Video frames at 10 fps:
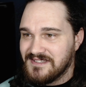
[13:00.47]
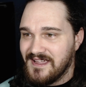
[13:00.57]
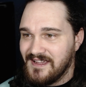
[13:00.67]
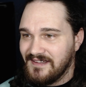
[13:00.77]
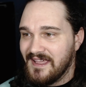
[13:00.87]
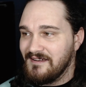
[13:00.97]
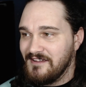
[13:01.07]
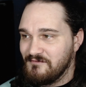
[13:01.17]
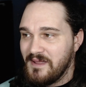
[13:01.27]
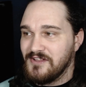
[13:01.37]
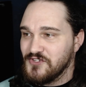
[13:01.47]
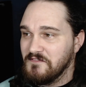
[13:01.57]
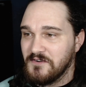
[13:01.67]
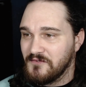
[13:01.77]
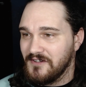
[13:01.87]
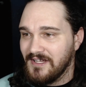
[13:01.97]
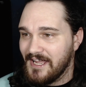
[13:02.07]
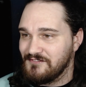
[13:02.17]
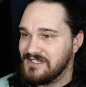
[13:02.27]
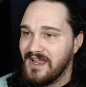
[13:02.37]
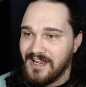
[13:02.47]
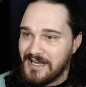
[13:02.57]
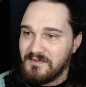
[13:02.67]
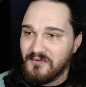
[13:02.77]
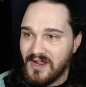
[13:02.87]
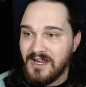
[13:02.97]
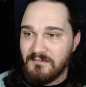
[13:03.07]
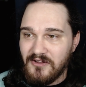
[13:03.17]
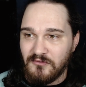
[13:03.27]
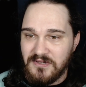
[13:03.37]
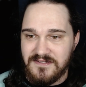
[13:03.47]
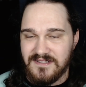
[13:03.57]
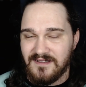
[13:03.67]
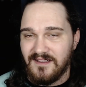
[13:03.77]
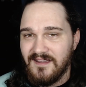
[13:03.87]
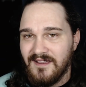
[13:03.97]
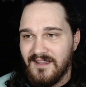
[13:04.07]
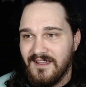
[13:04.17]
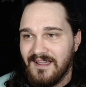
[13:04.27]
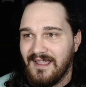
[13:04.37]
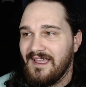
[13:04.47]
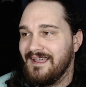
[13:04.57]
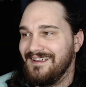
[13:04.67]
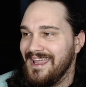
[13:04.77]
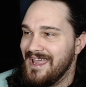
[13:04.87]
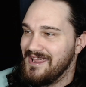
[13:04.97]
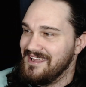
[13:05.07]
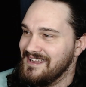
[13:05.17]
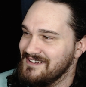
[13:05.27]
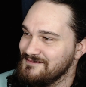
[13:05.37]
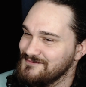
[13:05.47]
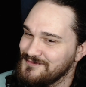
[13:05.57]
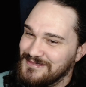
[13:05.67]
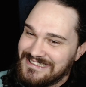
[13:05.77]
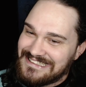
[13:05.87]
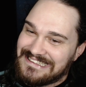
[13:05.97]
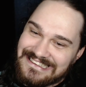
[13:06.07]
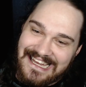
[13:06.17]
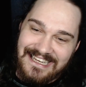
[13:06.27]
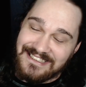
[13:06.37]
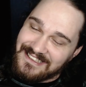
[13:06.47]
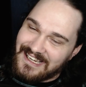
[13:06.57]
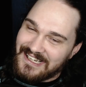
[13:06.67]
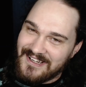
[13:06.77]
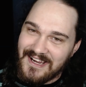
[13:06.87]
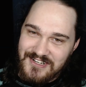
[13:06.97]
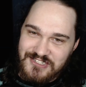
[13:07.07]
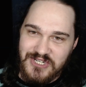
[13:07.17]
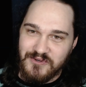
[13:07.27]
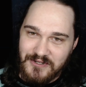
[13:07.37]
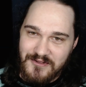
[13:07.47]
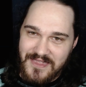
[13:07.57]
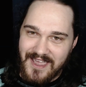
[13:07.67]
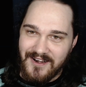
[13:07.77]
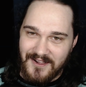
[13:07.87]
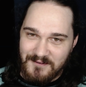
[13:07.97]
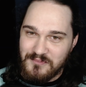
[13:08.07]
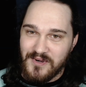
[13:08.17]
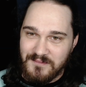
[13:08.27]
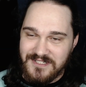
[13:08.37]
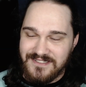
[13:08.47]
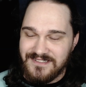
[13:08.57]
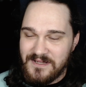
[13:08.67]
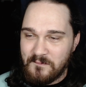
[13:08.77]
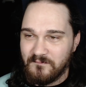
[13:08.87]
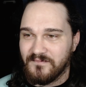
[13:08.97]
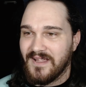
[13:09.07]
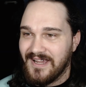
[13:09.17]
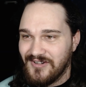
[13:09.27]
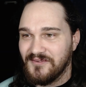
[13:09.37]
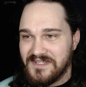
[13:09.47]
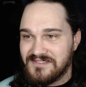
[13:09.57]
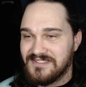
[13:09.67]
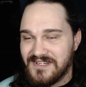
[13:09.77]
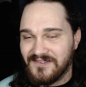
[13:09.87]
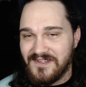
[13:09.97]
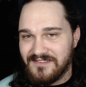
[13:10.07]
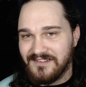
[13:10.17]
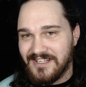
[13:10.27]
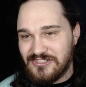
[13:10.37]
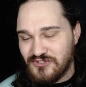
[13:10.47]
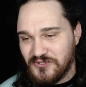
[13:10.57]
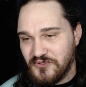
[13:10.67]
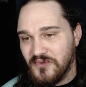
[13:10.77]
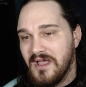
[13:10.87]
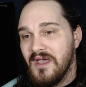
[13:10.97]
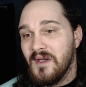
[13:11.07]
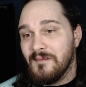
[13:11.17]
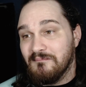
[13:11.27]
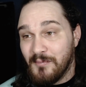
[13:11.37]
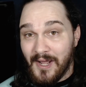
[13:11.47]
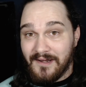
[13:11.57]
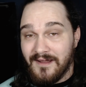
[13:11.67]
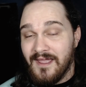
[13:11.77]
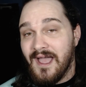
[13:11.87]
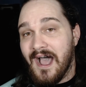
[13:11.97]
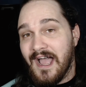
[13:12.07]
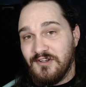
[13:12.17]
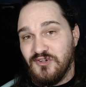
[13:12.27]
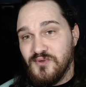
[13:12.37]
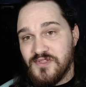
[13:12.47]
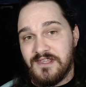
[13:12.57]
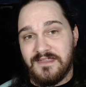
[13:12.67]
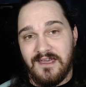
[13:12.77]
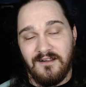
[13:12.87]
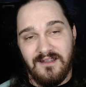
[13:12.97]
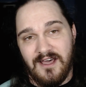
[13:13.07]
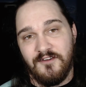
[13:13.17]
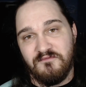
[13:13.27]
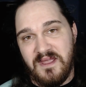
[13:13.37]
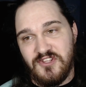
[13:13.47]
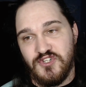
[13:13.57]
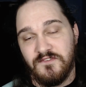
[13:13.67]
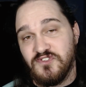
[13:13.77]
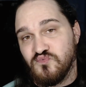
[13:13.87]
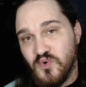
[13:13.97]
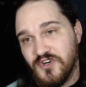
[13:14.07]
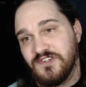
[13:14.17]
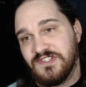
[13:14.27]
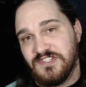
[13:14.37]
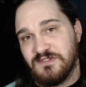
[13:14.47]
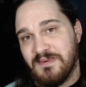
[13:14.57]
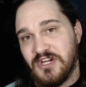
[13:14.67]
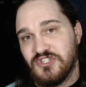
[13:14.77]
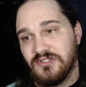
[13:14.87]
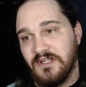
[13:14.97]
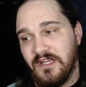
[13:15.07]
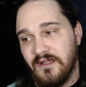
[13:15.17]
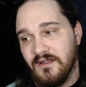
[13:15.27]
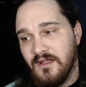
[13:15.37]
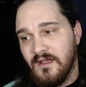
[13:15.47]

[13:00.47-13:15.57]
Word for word: saying that if Beethoven were alive today, he'd be writing metal music. And uh, I, I disagree with that on premise. I don't necessarily think that's true, but I do think that a lot of Beethoven's works, especially